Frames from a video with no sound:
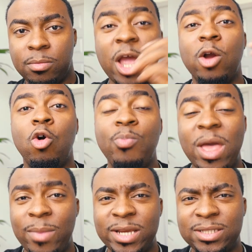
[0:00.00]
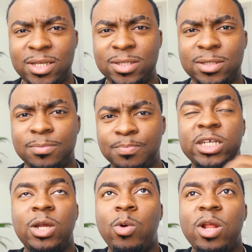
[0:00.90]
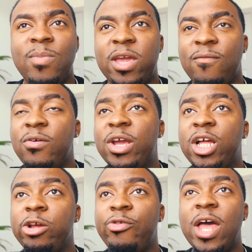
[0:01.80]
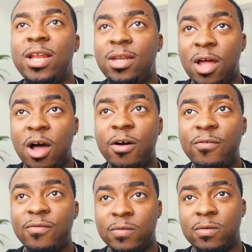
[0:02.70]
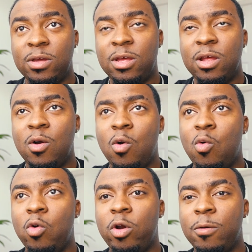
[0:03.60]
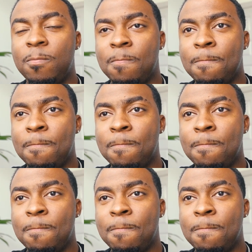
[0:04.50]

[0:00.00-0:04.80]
I hope that makes sense, because I want to make it very clear that love, or